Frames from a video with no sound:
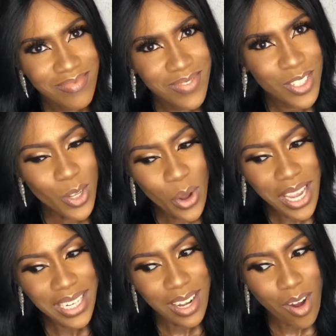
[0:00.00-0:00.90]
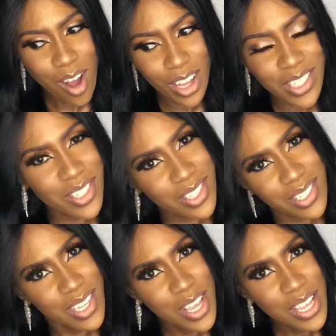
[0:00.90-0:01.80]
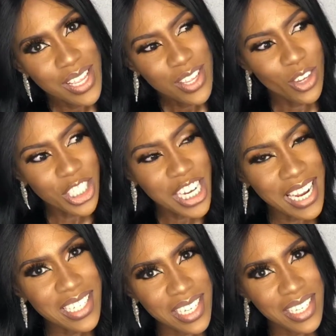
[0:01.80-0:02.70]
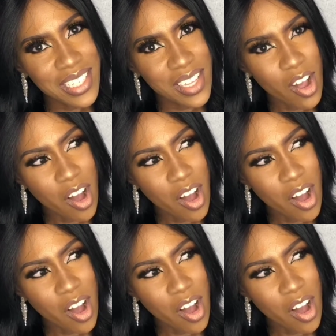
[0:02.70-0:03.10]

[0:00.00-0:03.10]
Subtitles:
So it cuts your chances